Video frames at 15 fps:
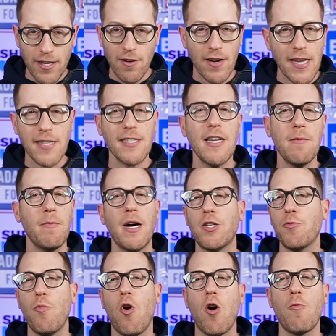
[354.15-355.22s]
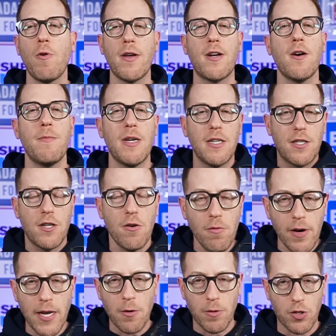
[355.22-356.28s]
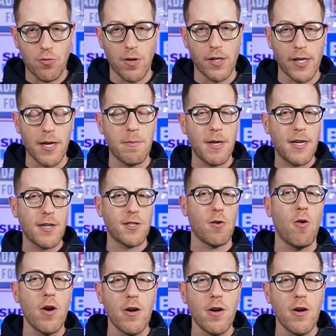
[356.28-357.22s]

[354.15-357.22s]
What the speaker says: There isn't much more we could be doing with drilling because